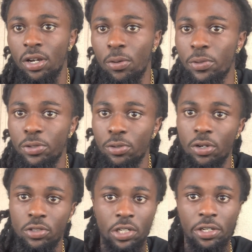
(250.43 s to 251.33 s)
when you go
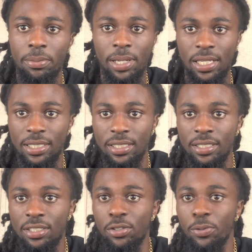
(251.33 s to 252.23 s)
certain places
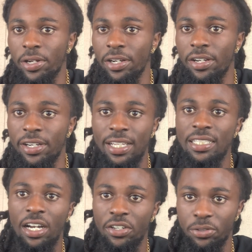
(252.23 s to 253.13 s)
to where that's
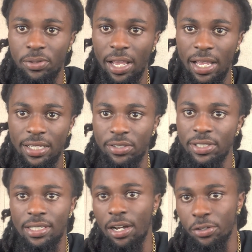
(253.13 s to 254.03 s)
all you got. So
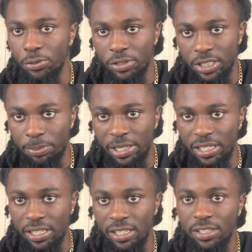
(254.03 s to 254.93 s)
that's all you can spend.